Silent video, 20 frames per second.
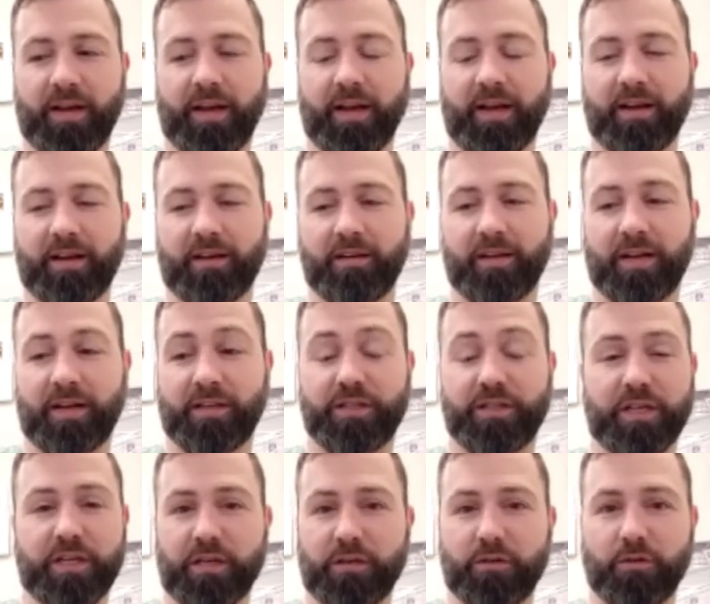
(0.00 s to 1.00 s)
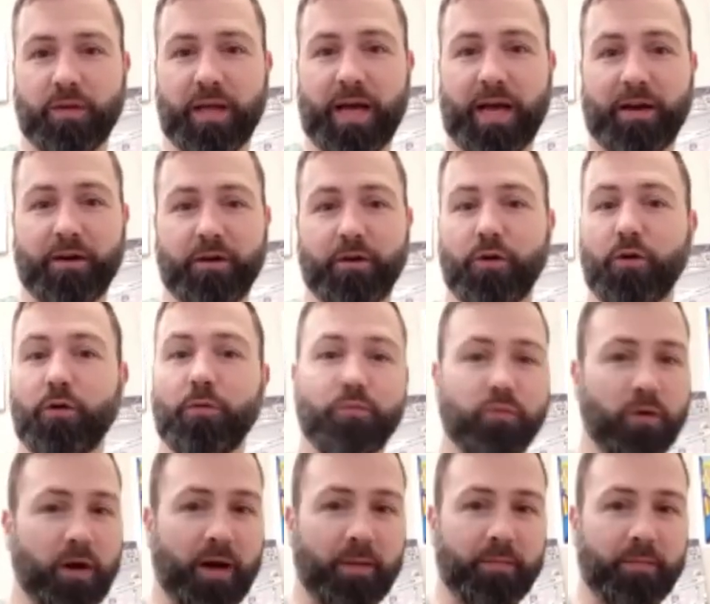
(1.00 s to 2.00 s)
Mm-hmm. and and she can do that no
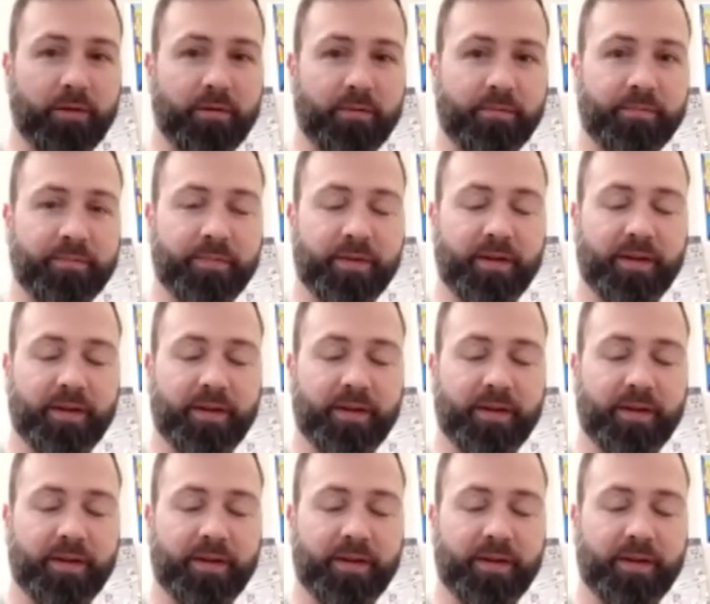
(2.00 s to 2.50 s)
problem.